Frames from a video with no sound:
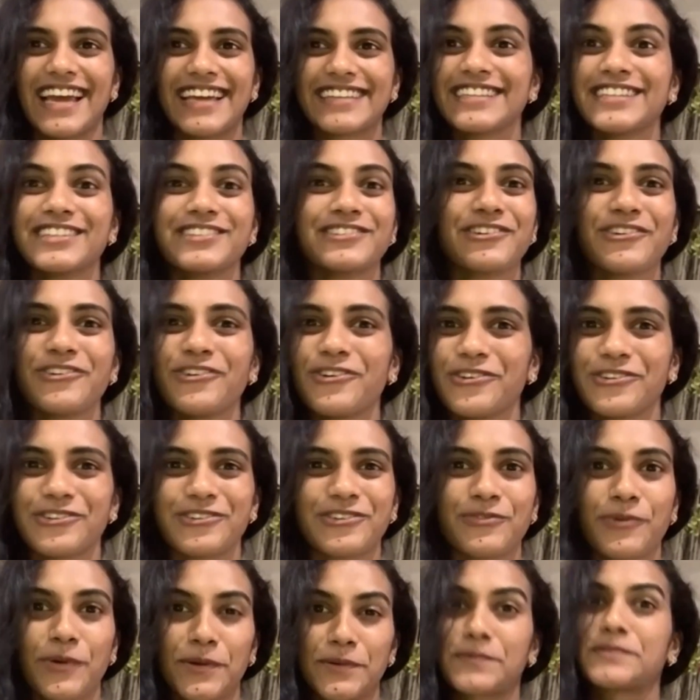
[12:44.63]
didn't know
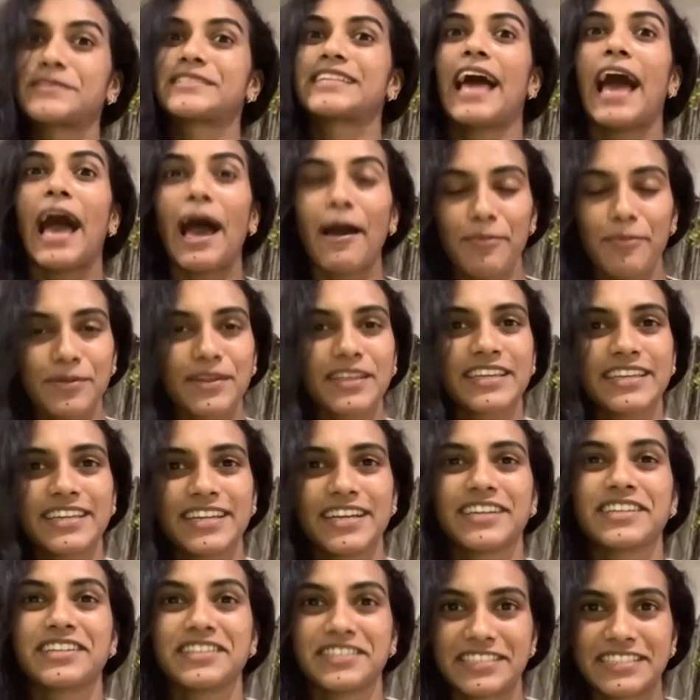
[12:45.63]
what was happening
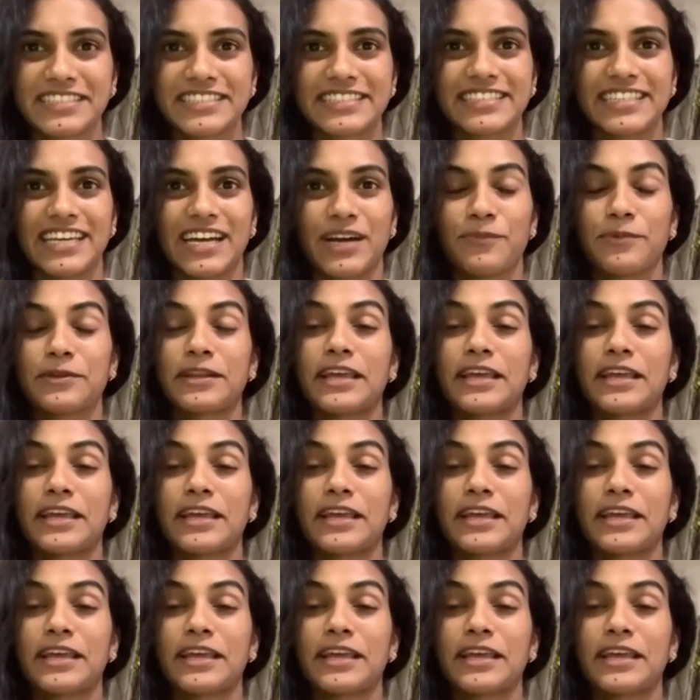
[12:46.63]
here in India.